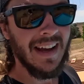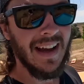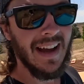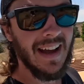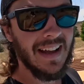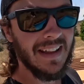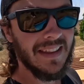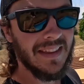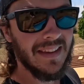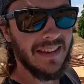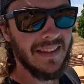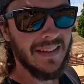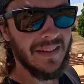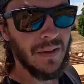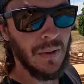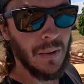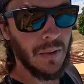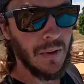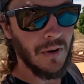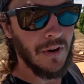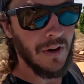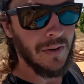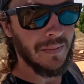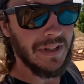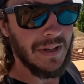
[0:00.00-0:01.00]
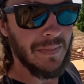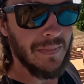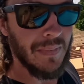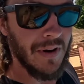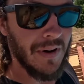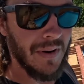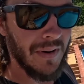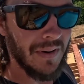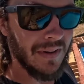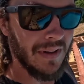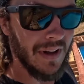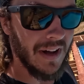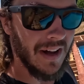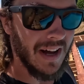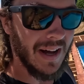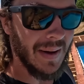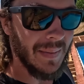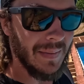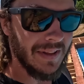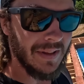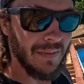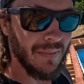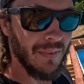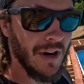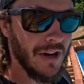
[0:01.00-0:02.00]
at local Home Depot,
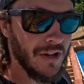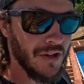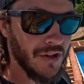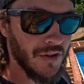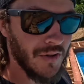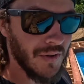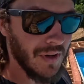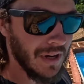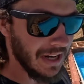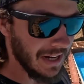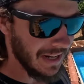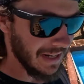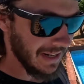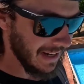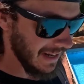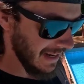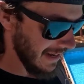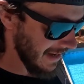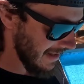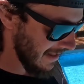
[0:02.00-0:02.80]
and the pressure treated.